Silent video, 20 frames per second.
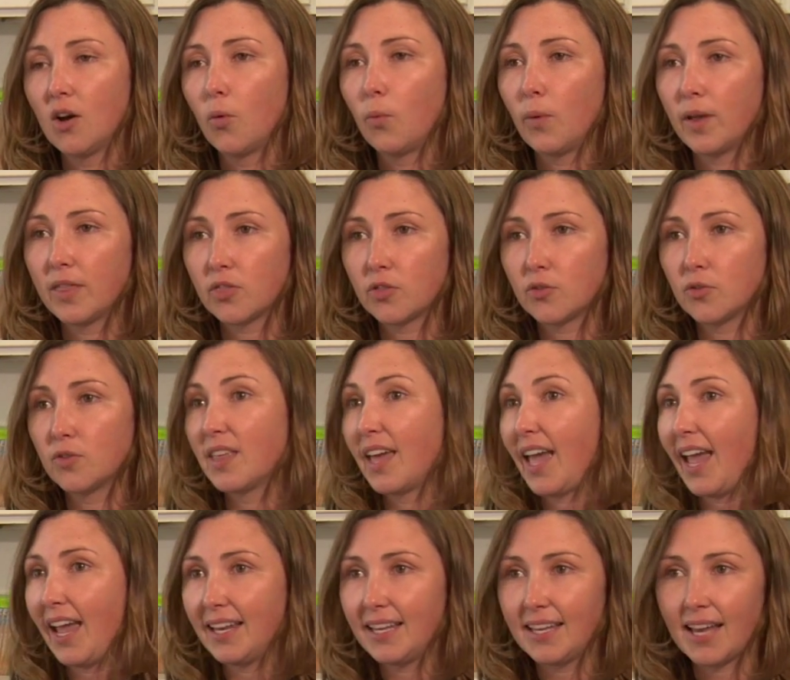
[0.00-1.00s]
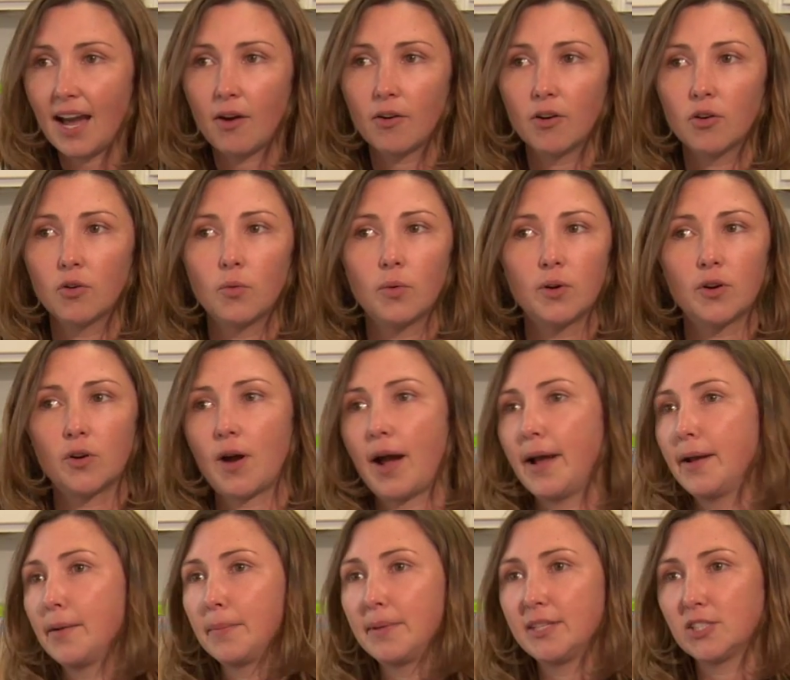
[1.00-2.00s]
went through the 80-hour
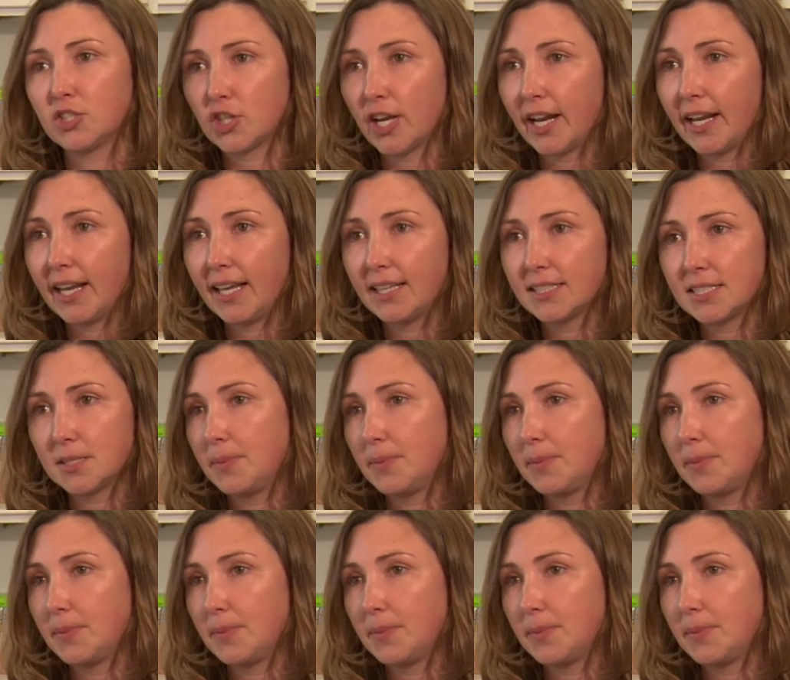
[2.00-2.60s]
requirement training